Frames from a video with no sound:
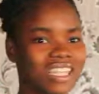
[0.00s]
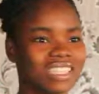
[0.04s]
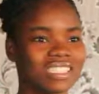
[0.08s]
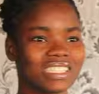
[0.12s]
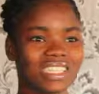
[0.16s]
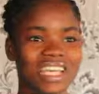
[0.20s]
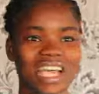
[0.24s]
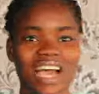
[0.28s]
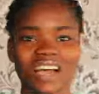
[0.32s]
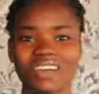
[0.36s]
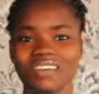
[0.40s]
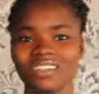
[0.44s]
Let's
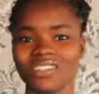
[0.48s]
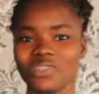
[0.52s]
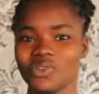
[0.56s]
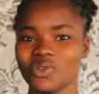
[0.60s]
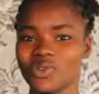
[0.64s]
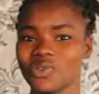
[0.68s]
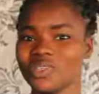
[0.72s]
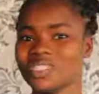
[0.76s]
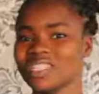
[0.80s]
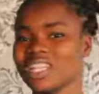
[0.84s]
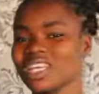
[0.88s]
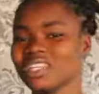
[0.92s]
see how it
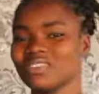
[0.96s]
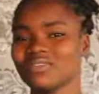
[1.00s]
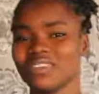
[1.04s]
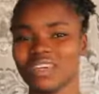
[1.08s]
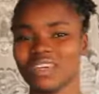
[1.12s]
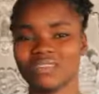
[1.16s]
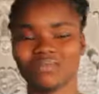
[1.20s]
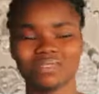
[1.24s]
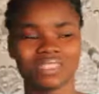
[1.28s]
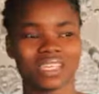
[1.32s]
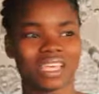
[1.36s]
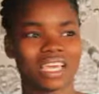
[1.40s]
goes. Let's
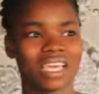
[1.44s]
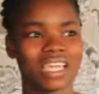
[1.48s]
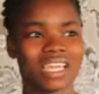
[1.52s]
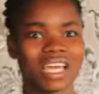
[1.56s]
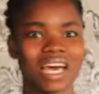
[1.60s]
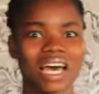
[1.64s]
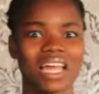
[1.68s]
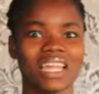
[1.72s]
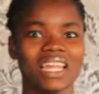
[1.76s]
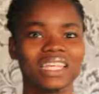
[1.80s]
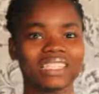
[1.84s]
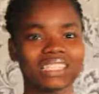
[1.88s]
vibe
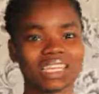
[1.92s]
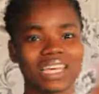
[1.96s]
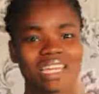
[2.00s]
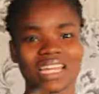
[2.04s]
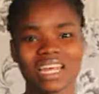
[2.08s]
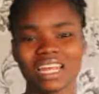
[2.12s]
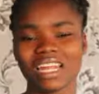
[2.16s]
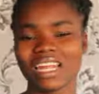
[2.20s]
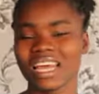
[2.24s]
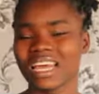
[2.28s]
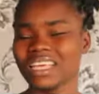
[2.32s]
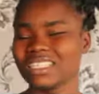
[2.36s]
together. Let's
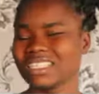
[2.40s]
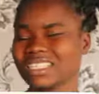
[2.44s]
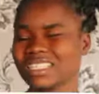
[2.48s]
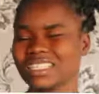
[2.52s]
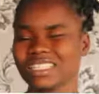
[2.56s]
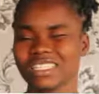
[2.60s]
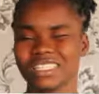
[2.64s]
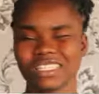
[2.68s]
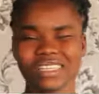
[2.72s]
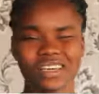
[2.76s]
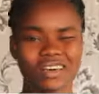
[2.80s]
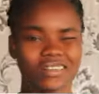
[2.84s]
analyze.
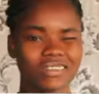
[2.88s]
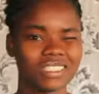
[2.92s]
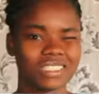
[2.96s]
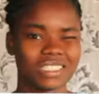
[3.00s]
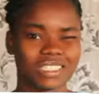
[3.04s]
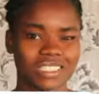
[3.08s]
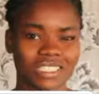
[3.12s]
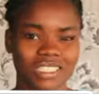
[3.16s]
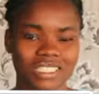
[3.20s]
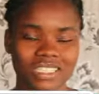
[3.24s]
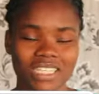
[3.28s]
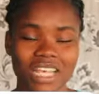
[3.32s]
Let's see all
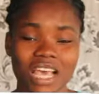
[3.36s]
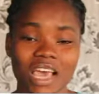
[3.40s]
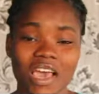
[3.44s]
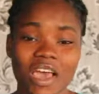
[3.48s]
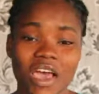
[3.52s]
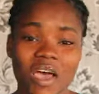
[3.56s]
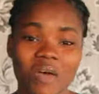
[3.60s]
these things.